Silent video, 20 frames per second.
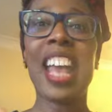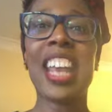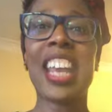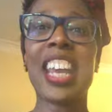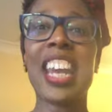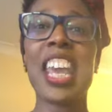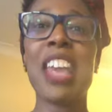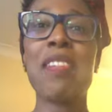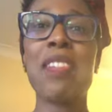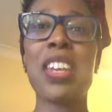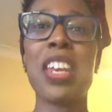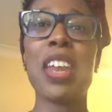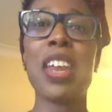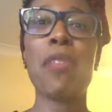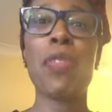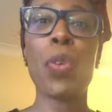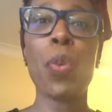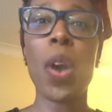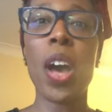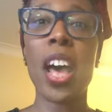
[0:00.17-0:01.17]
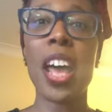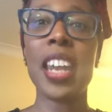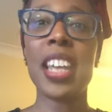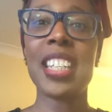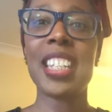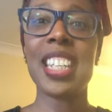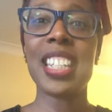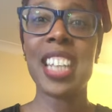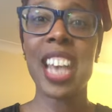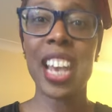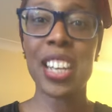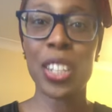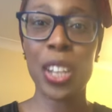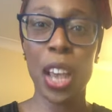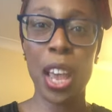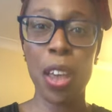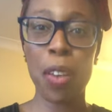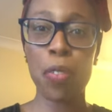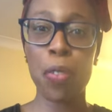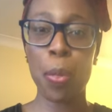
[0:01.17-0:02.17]
Good evening, everyone. It's Natasha
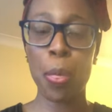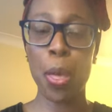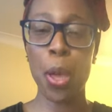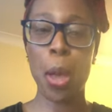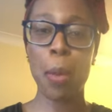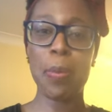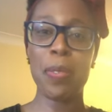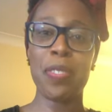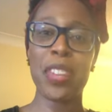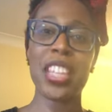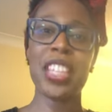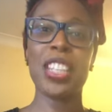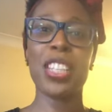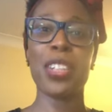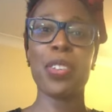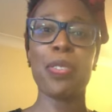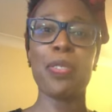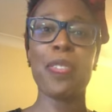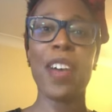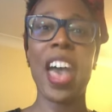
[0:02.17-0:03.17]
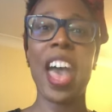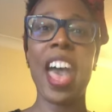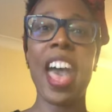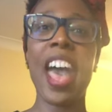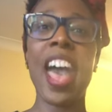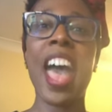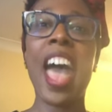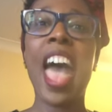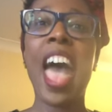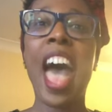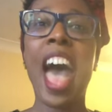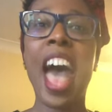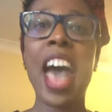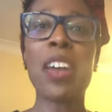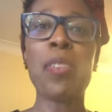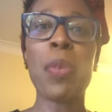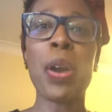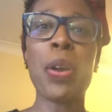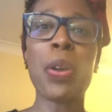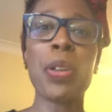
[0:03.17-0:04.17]
here from the Urban Vintage Affair,
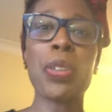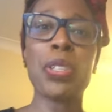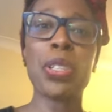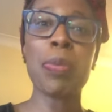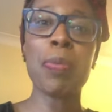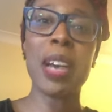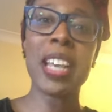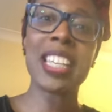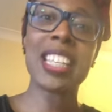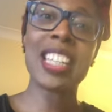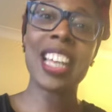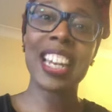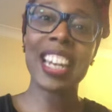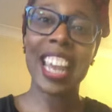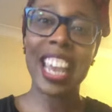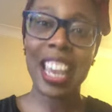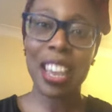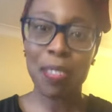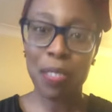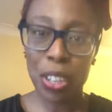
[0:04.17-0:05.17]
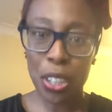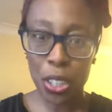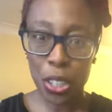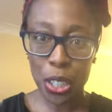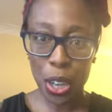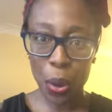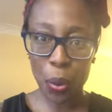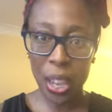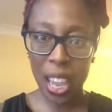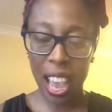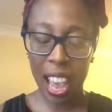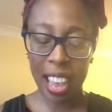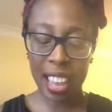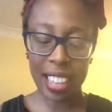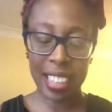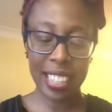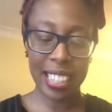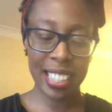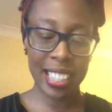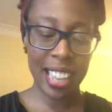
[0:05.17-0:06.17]
and welcome to my Sunday evening
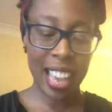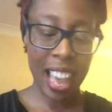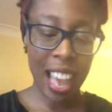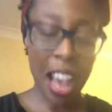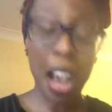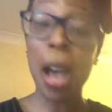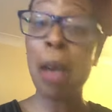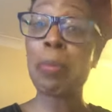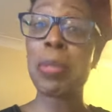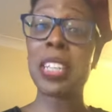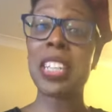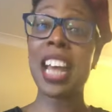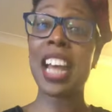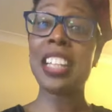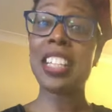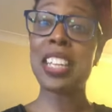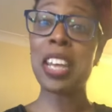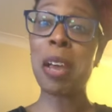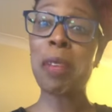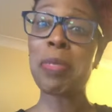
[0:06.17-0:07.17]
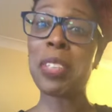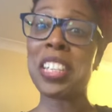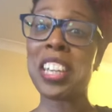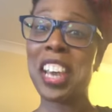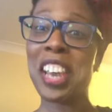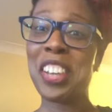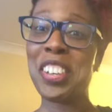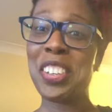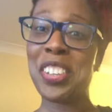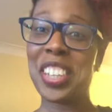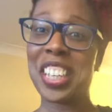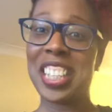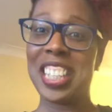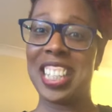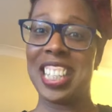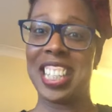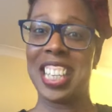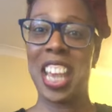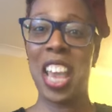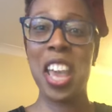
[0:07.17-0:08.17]
showcase. I'm standing up today, as you can
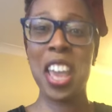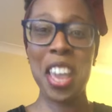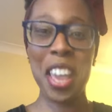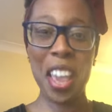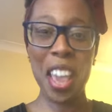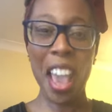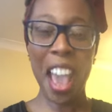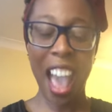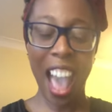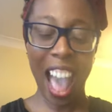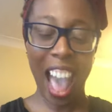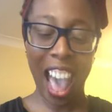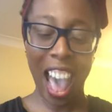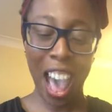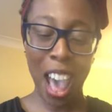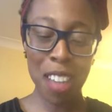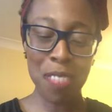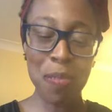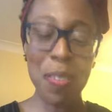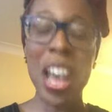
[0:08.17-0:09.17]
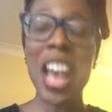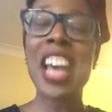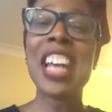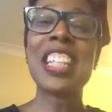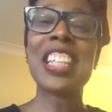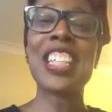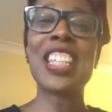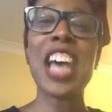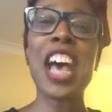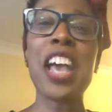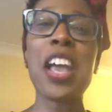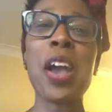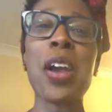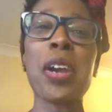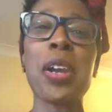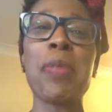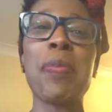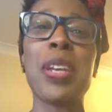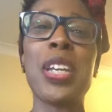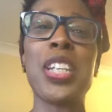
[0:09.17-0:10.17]
see. Today I'm going
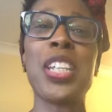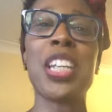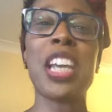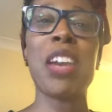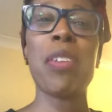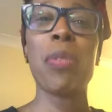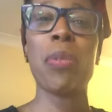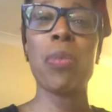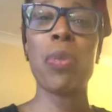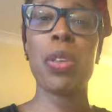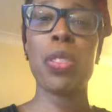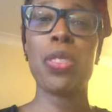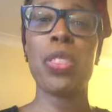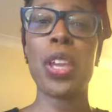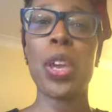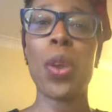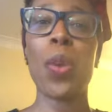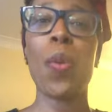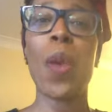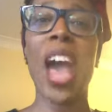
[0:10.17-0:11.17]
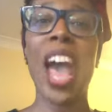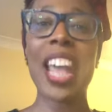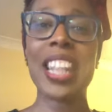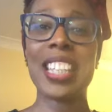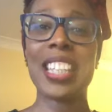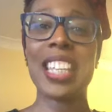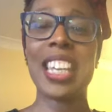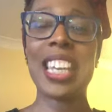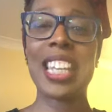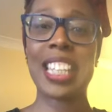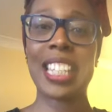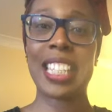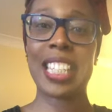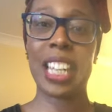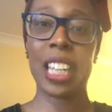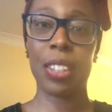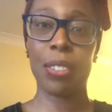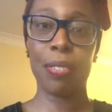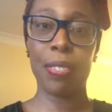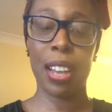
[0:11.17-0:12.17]
to be sharing with you antique
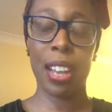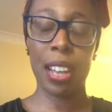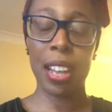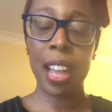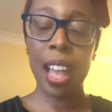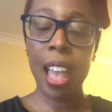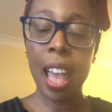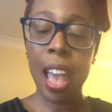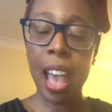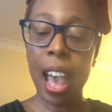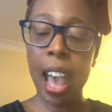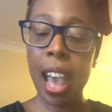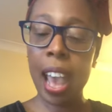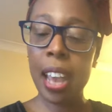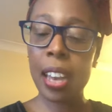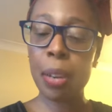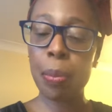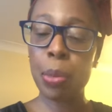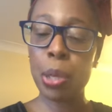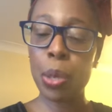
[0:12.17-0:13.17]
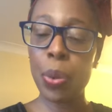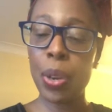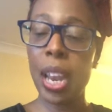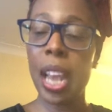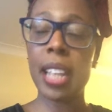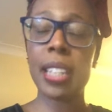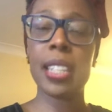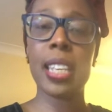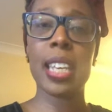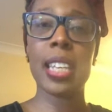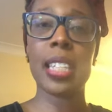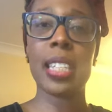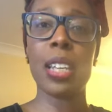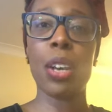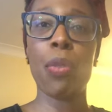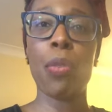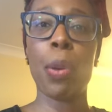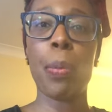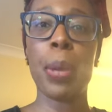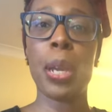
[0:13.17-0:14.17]
silver, and I'm doing antique
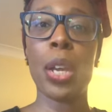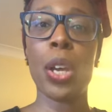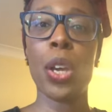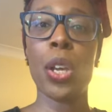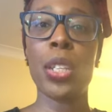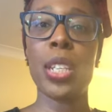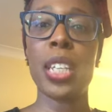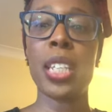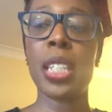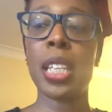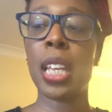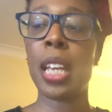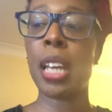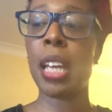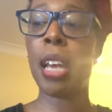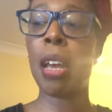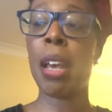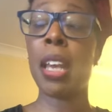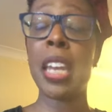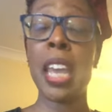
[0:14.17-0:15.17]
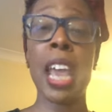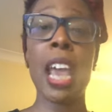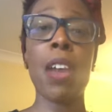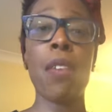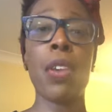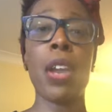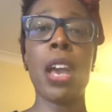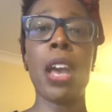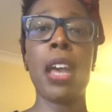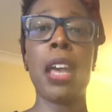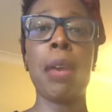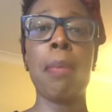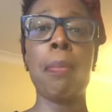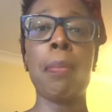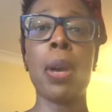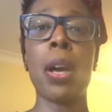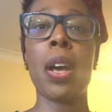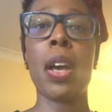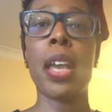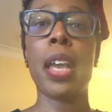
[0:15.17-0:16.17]
silver because it's an area in
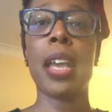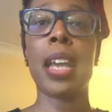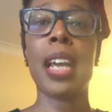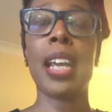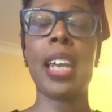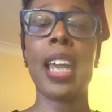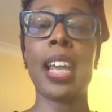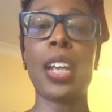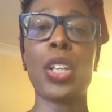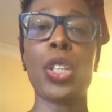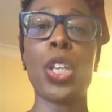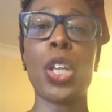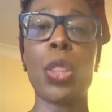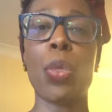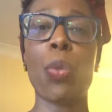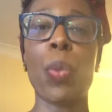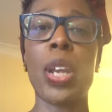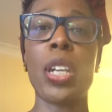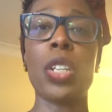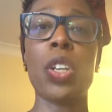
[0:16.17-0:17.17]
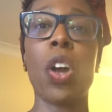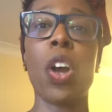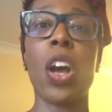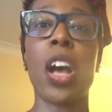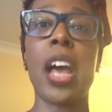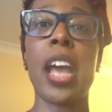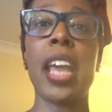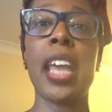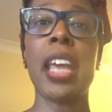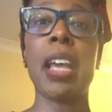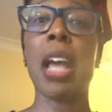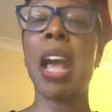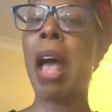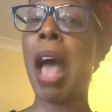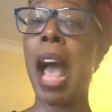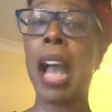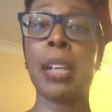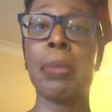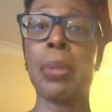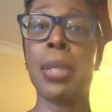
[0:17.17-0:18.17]
my collection which I
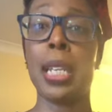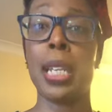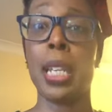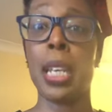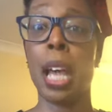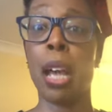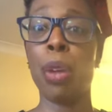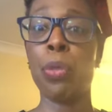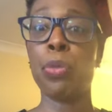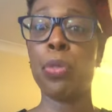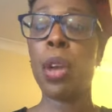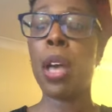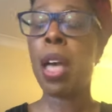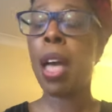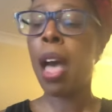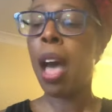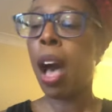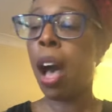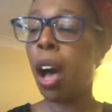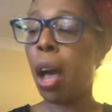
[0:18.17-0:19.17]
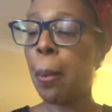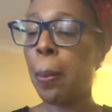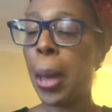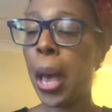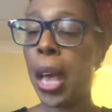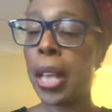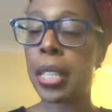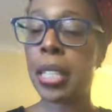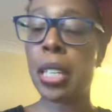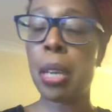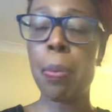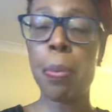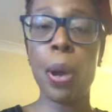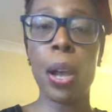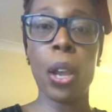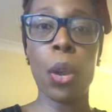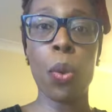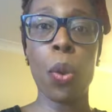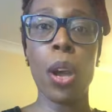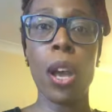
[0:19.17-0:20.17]
actually love. I personally
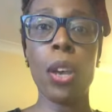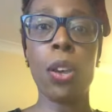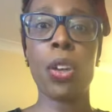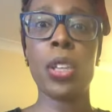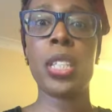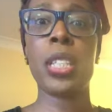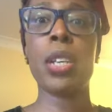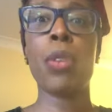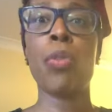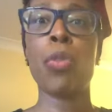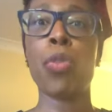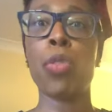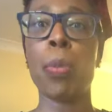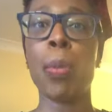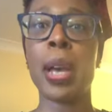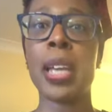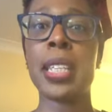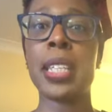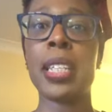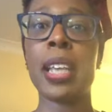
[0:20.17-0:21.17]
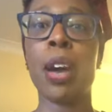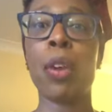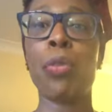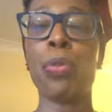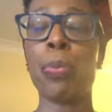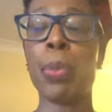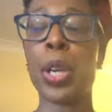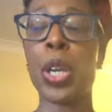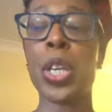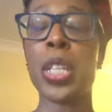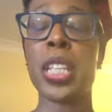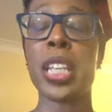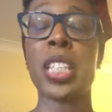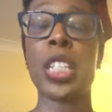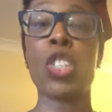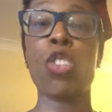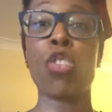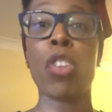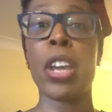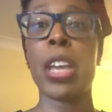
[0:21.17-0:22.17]
buy quite a lot of silver for myself because
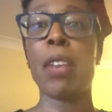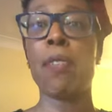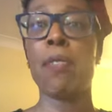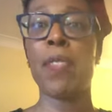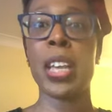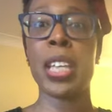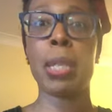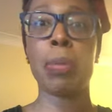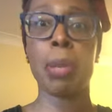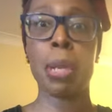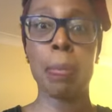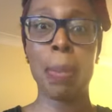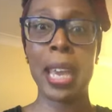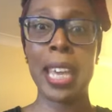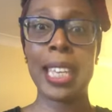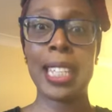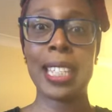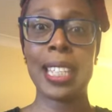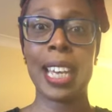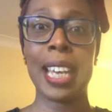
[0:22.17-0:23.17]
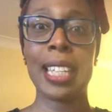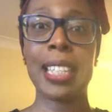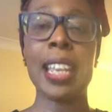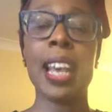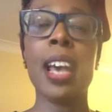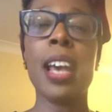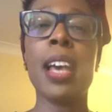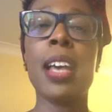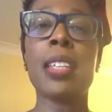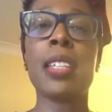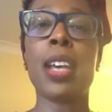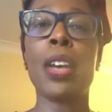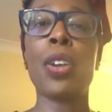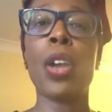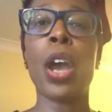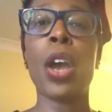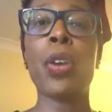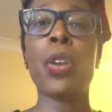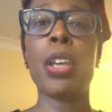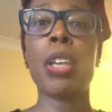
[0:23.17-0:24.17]
it's great investment pieces. So
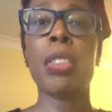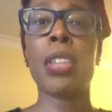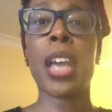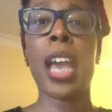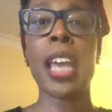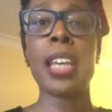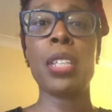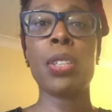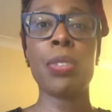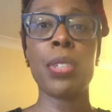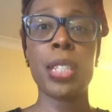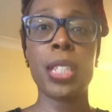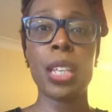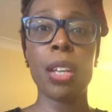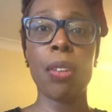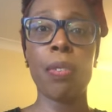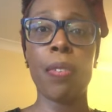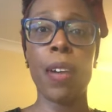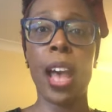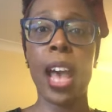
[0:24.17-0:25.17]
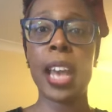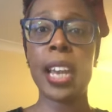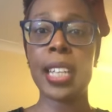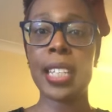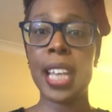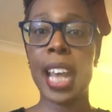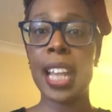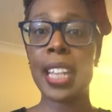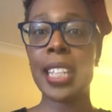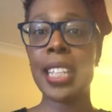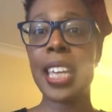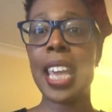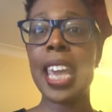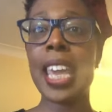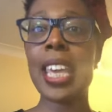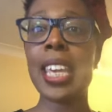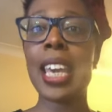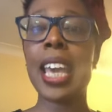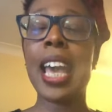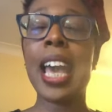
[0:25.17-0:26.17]
not only the case of silver and it's
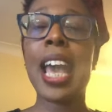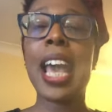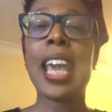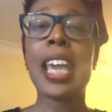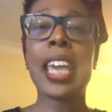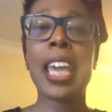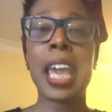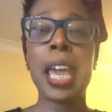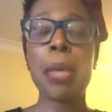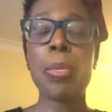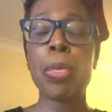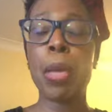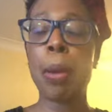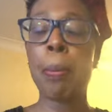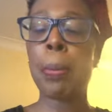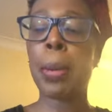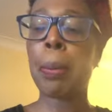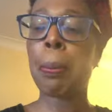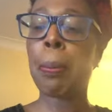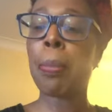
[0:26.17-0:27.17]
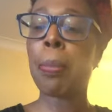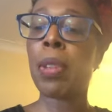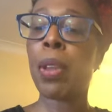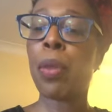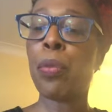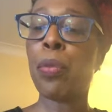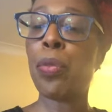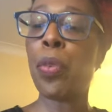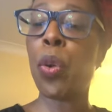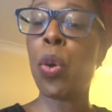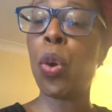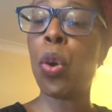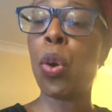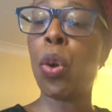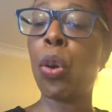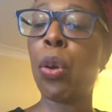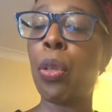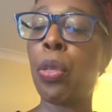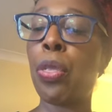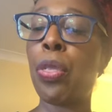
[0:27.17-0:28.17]
antique, keep them
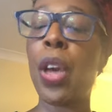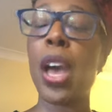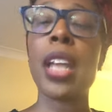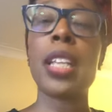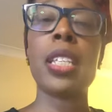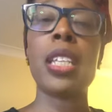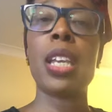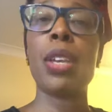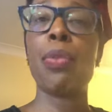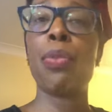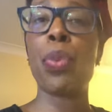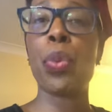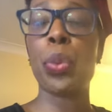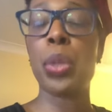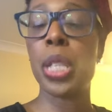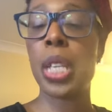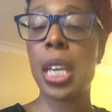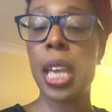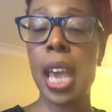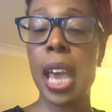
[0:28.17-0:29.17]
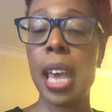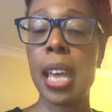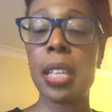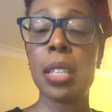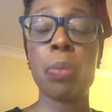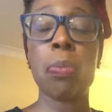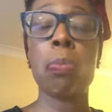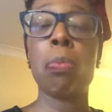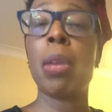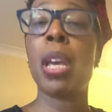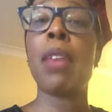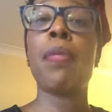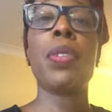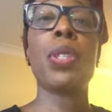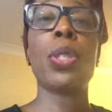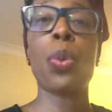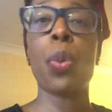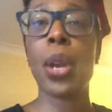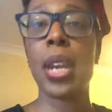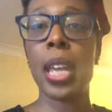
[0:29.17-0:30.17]
for 30, 40 years,
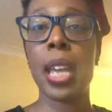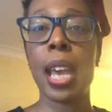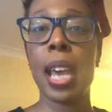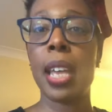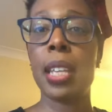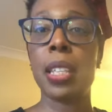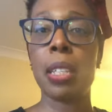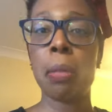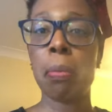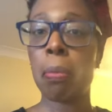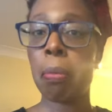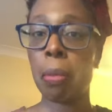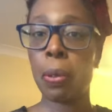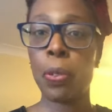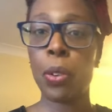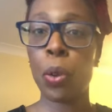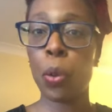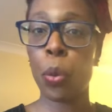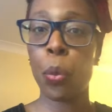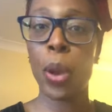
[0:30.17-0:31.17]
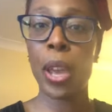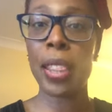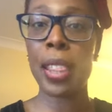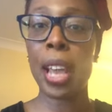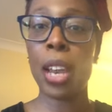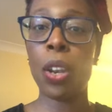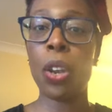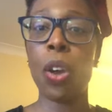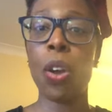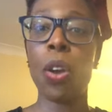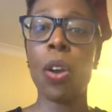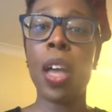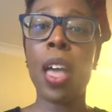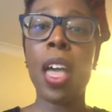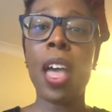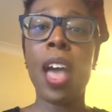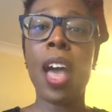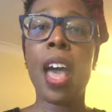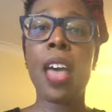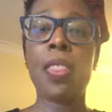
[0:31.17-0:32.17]
even 20 years if you don't want to wait that long,
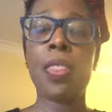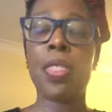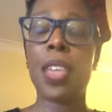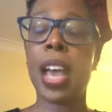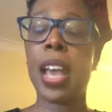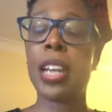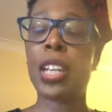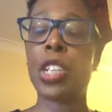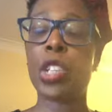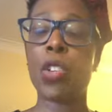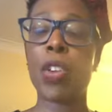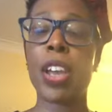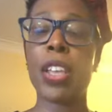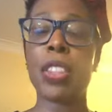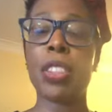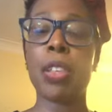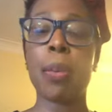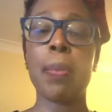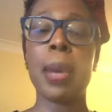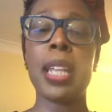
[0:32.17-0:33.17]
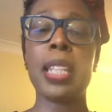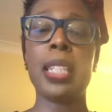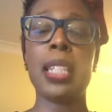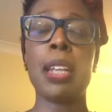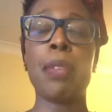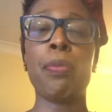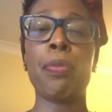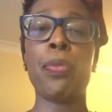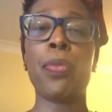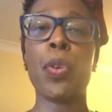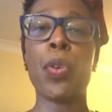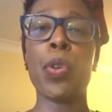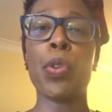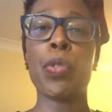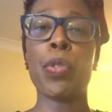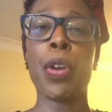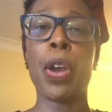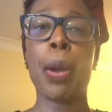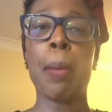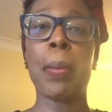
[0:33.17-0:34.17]
and then trade them in
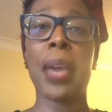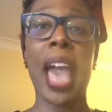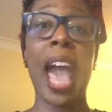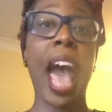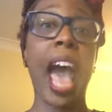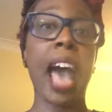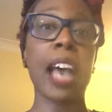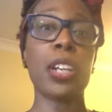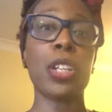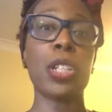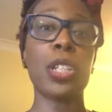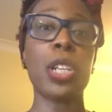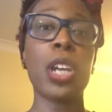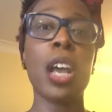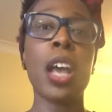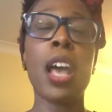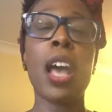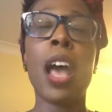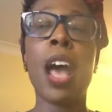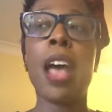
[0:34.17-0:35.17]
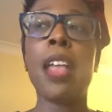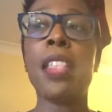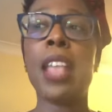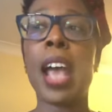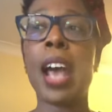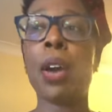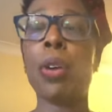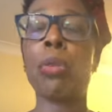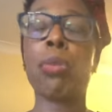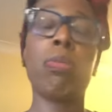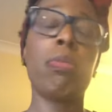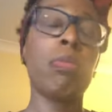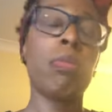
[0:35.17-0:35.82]
for cash. Now,